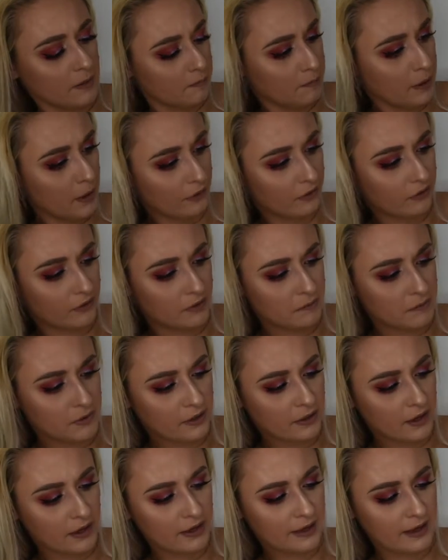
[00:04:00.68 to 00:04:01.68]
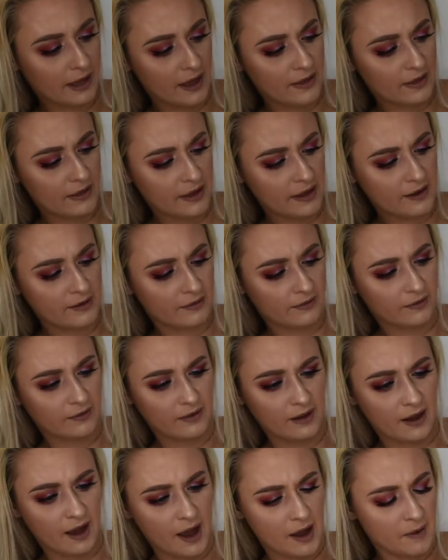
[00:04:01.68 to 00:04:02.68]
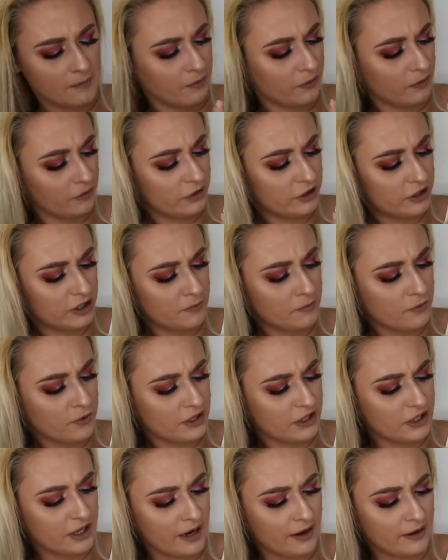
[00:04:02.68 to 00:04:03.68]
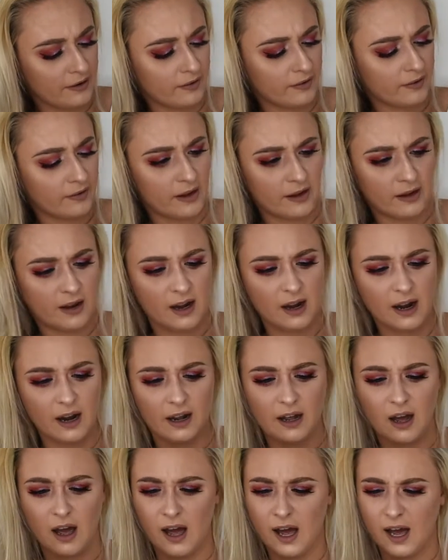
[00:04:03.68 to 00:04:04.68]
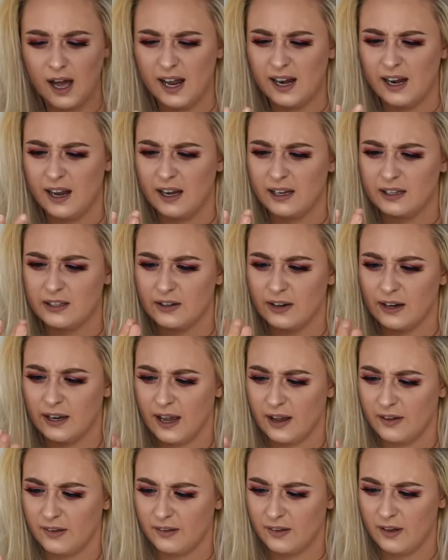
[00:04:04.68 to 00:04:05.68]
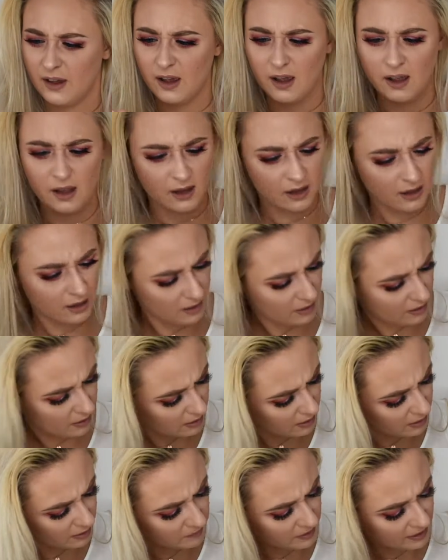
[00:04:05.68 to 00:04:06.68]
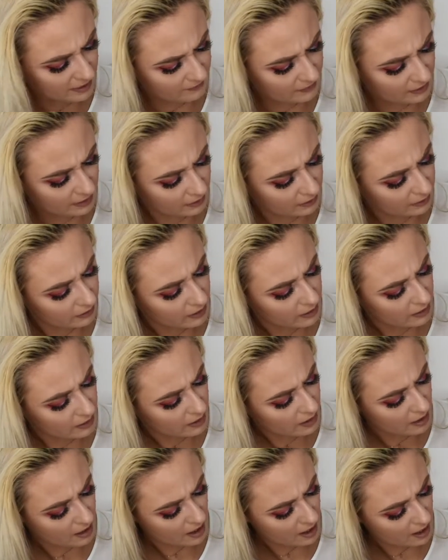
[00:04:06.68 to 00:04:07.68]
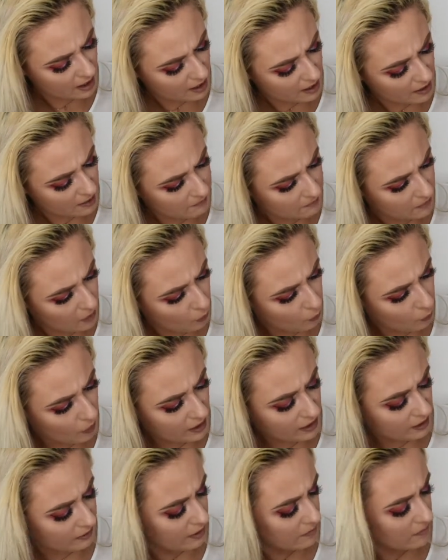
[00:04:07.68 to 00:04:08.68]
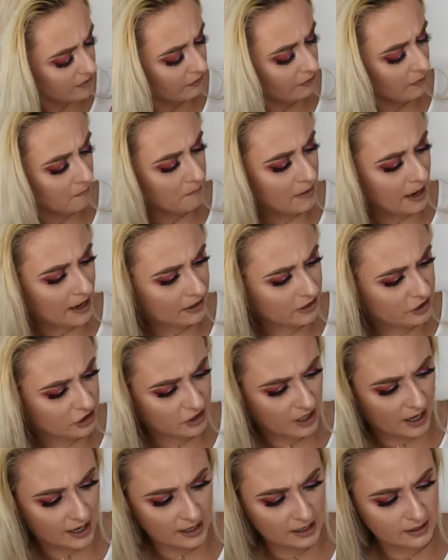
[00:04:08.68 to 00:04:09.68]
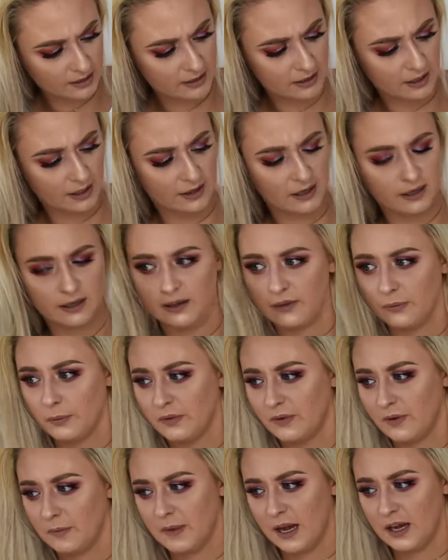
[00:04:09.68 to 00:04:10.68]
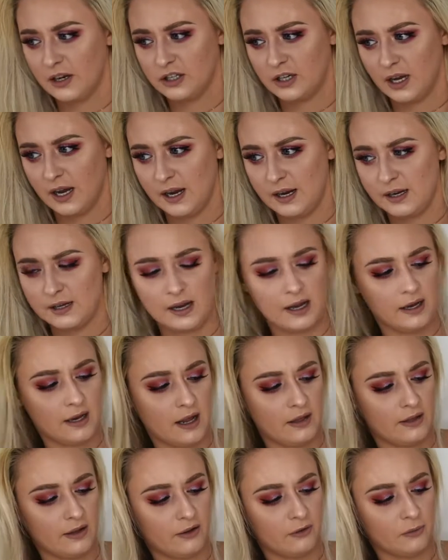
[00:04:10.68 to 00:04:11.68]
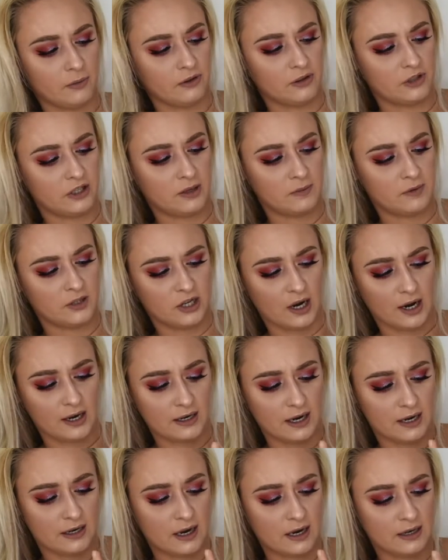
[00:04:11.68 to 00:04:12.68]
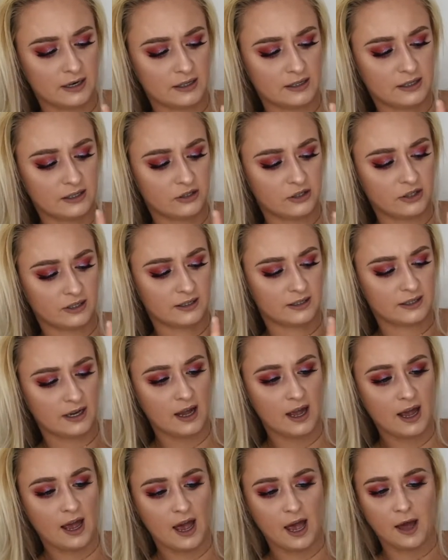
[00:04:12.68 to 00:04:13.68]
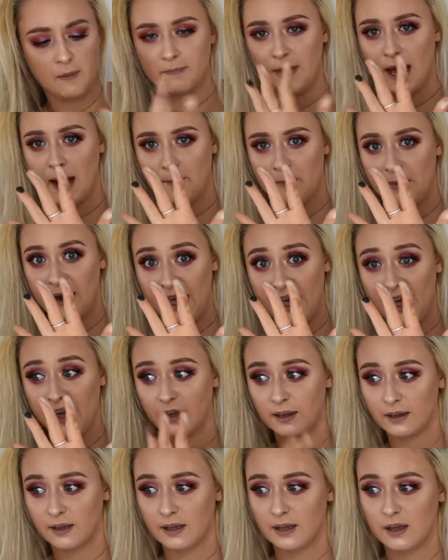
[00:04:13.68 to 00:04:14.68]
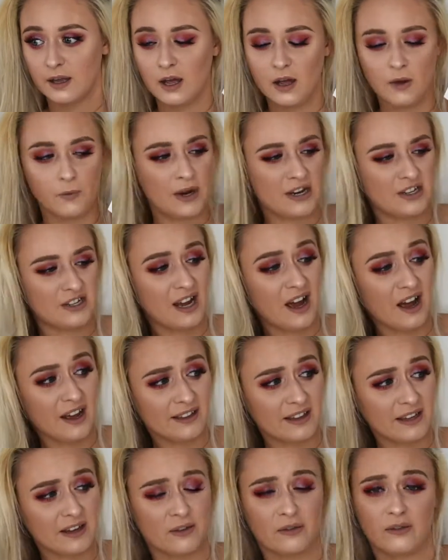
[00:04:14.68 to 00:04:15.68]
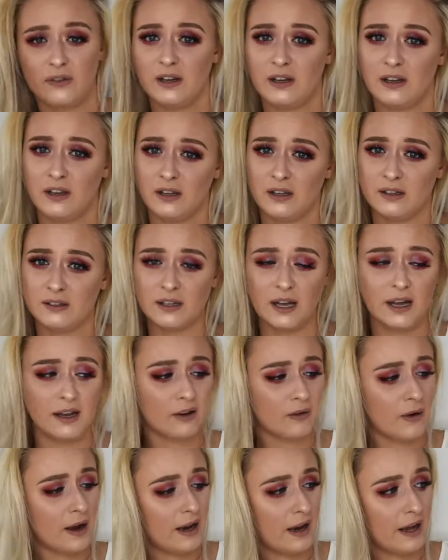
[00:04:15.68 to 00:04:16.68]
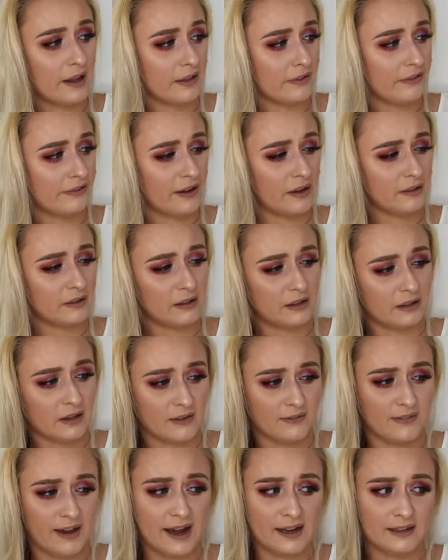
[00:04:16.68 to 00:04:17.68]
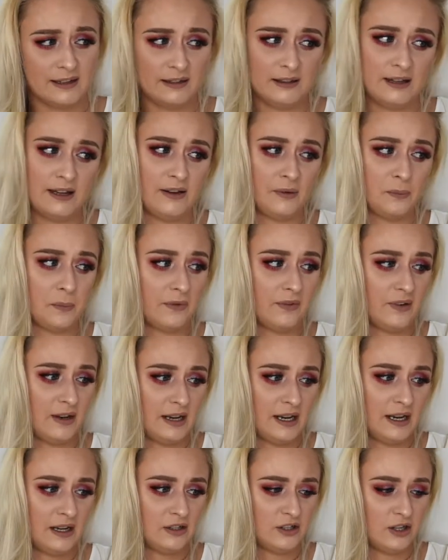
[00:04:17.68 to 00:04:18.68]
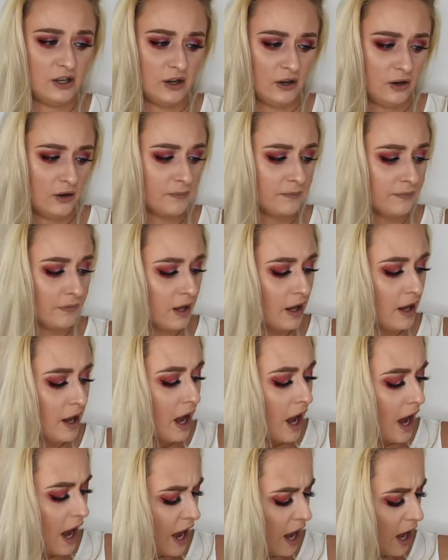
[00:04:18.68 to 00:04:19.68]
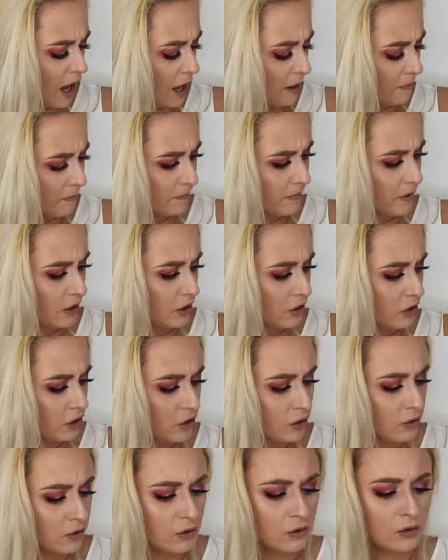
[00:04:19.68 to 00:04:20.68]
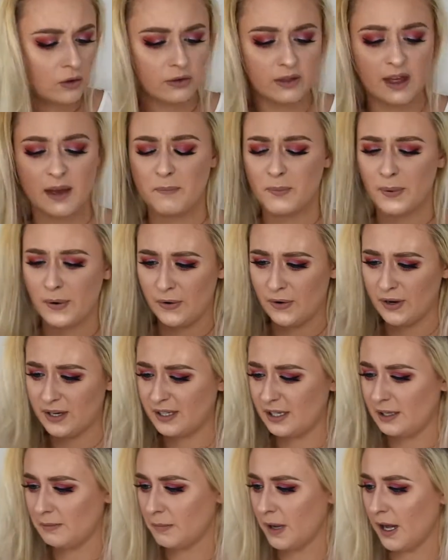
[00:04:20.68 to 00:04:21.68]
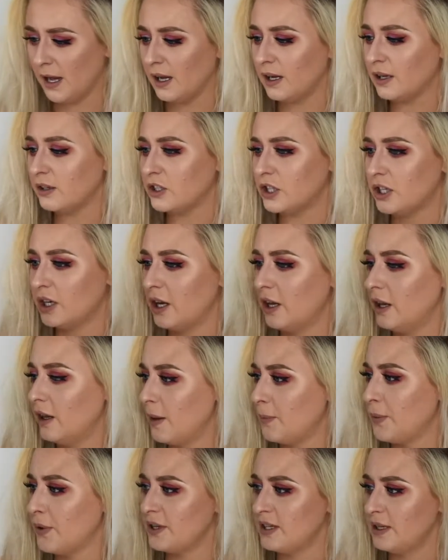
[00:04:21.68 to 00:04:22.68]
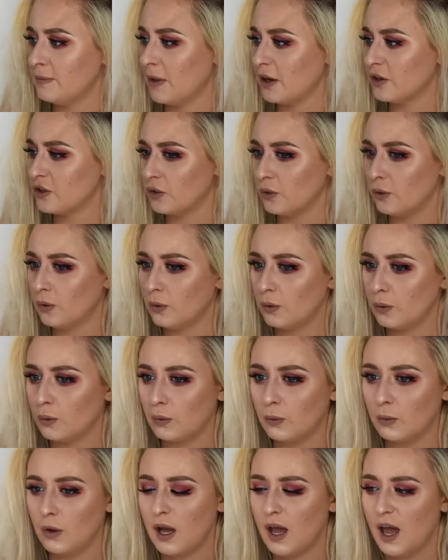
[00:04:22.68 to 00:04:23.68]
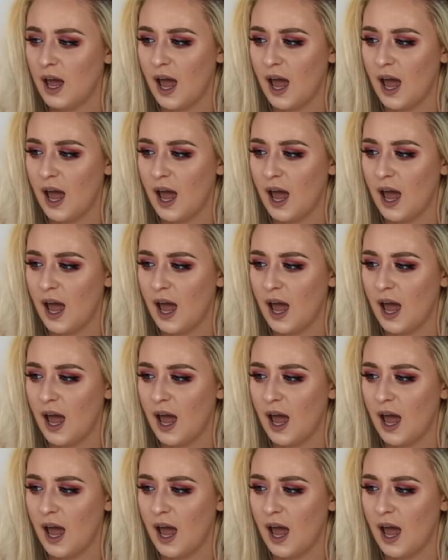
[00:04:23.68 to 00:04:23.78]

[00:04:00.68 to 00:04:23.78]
the bottom you kind of get these sort of shimmery shades, kind of like a highlighter, I guess. Let me have a look. One of them is a matte shade. I think this one's a matte shade, and then this one's a shimmer shade, and then this is just a matte black, which I think is really good. I quite like the fact that they've added these ones in here too. They're pretty much all